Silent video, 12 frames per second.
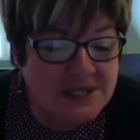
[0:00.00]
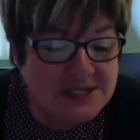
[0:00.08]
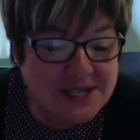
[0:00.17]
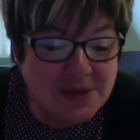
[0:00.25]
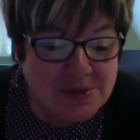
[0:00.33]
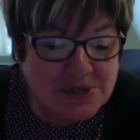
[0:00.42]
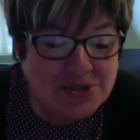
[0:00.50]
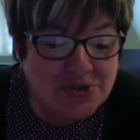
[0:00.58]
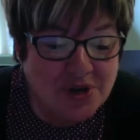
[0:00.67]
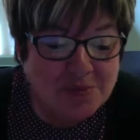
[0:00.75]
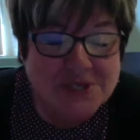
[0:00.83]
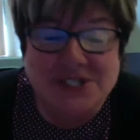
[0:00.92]

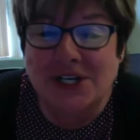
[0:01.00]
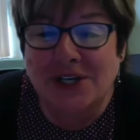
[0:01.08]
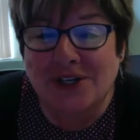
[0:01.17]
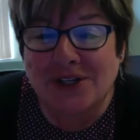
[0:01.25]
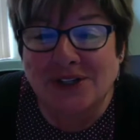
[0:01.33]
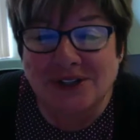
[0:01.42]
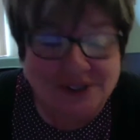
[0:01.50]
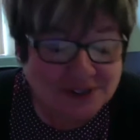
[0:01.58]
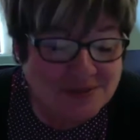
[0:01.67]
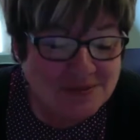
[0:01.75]
demonstrate particular